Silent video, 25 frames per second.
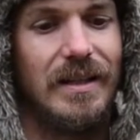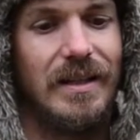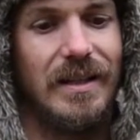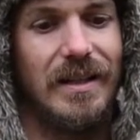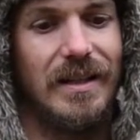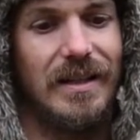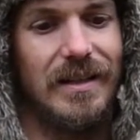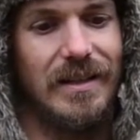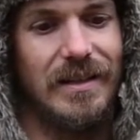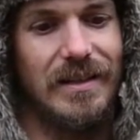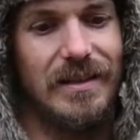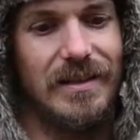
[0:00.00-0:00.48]

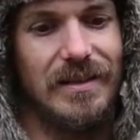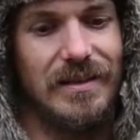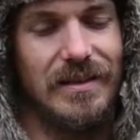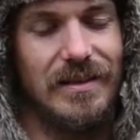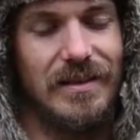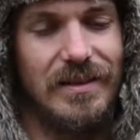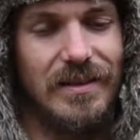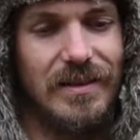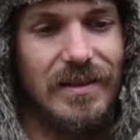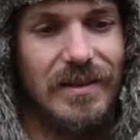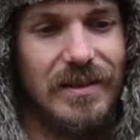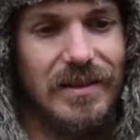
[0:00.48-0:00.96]

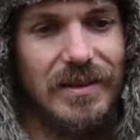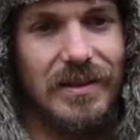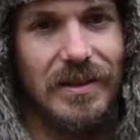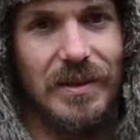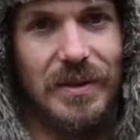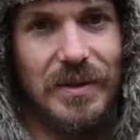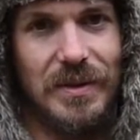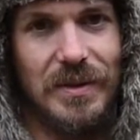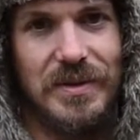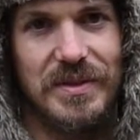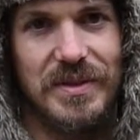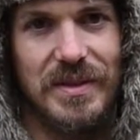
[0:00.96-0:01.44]
and your
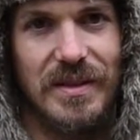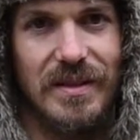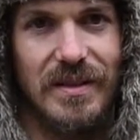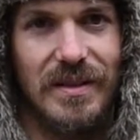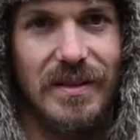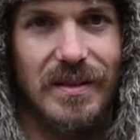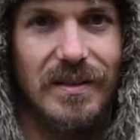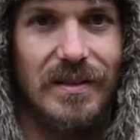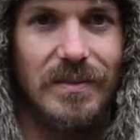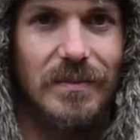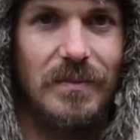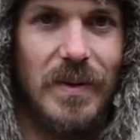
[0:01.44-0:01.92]
clothes
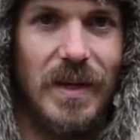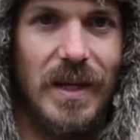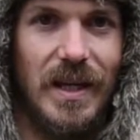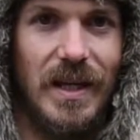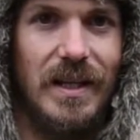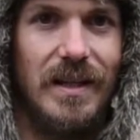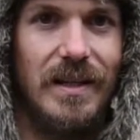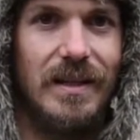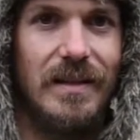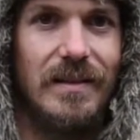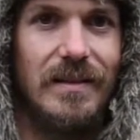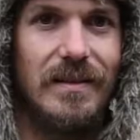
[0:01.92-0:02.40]
are
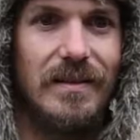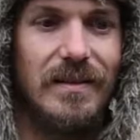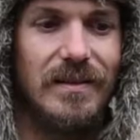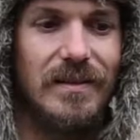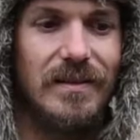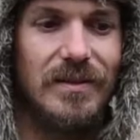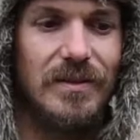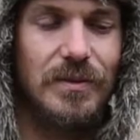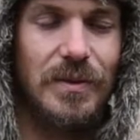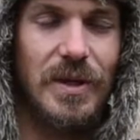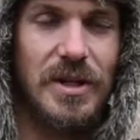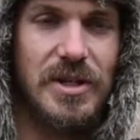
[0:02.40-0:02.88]
made in
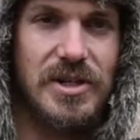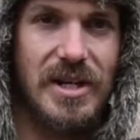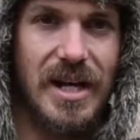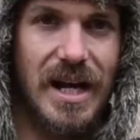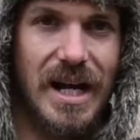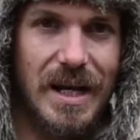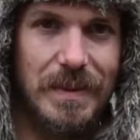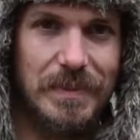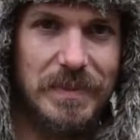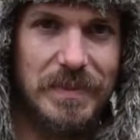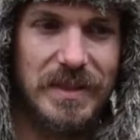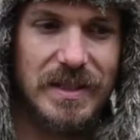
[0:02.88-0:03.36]

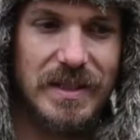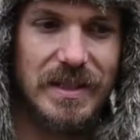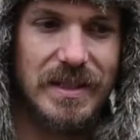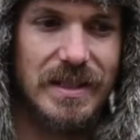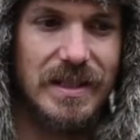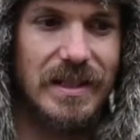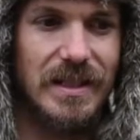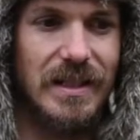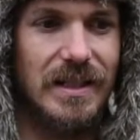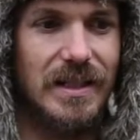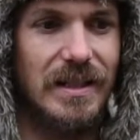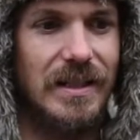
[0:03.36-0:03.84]

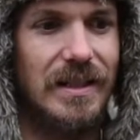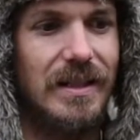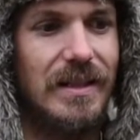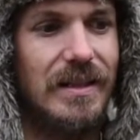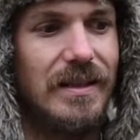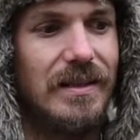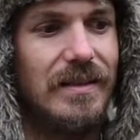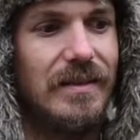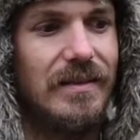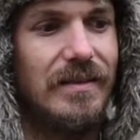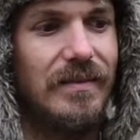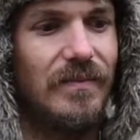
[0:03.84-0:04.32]
sweatshops
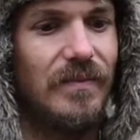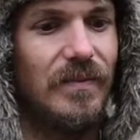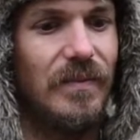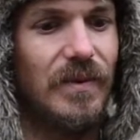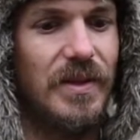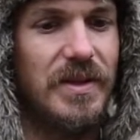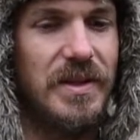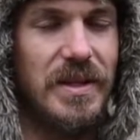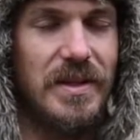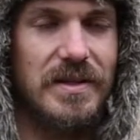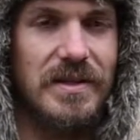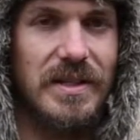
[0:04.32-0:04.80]

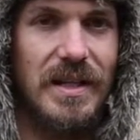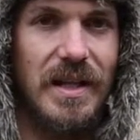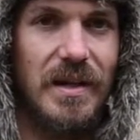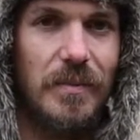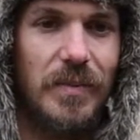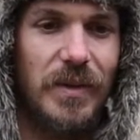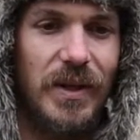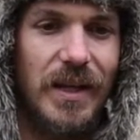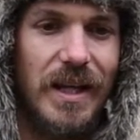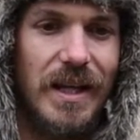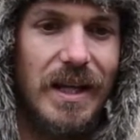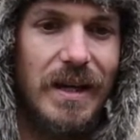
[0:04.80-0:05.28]
on the other side of
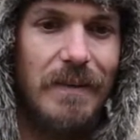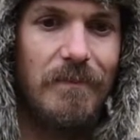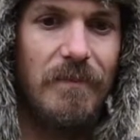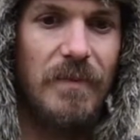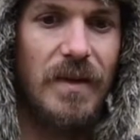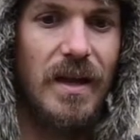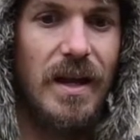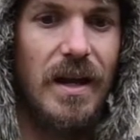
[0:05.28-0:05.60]
the planet,